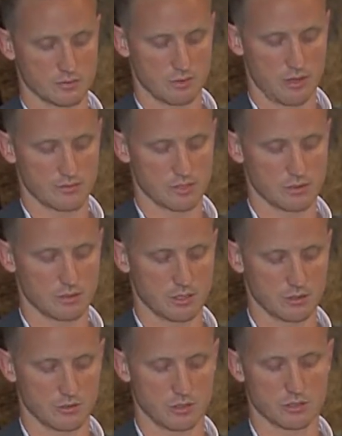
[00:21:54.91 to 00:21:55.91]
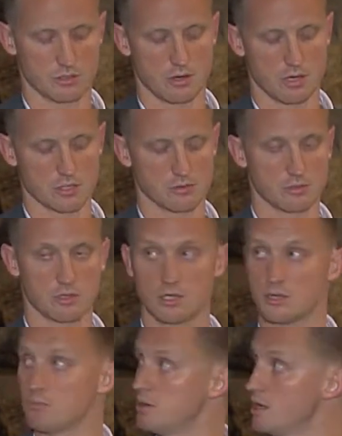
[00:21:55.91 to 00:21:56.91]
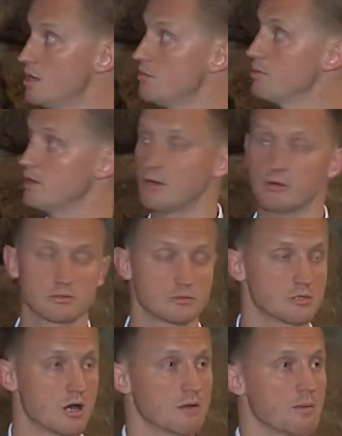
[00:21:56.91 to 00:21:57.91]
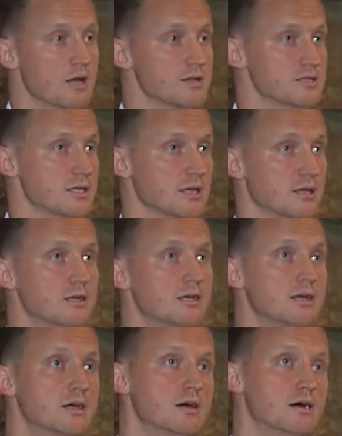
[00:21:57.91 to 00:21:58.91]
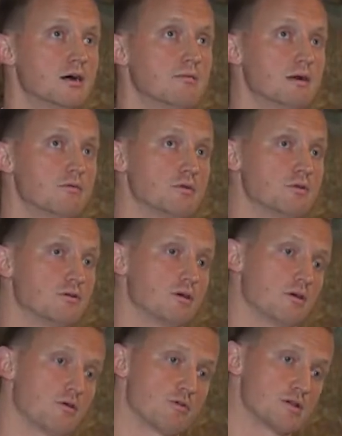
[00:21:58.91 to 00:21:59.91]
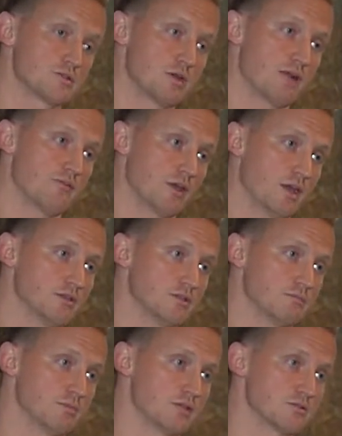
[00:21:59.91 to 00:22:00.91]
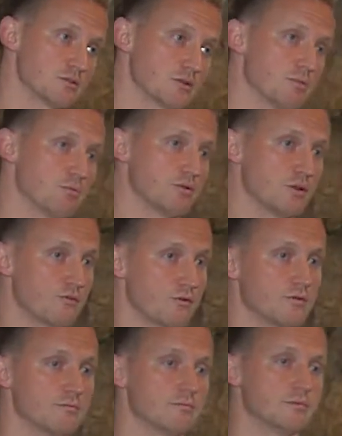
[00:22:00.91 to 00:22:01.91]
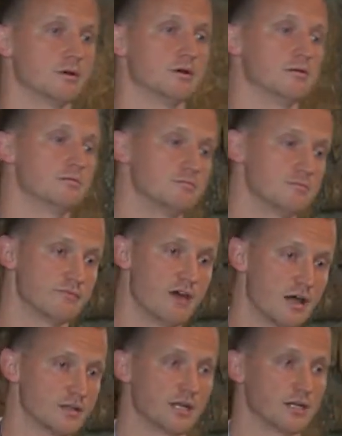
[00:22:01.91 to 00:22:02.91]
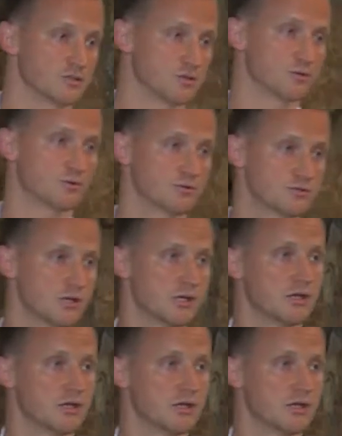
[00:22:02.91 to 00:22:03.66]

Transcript: We obviously look at drug screens, we look at the Pdmp, which we'll talk about in a second, and we do a risk stratification based on a couple of different validated tools,